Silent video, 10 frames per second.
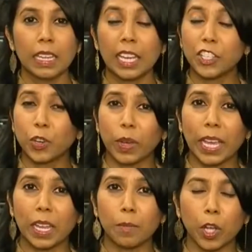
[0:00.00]
Yeah,
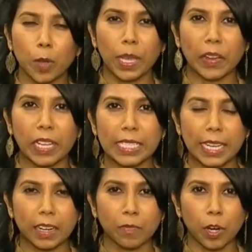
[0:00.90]
Joanne, Macomb County
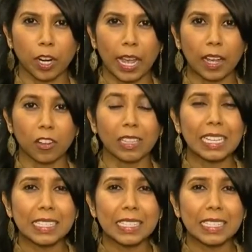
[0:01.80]
Executive Mark Hackel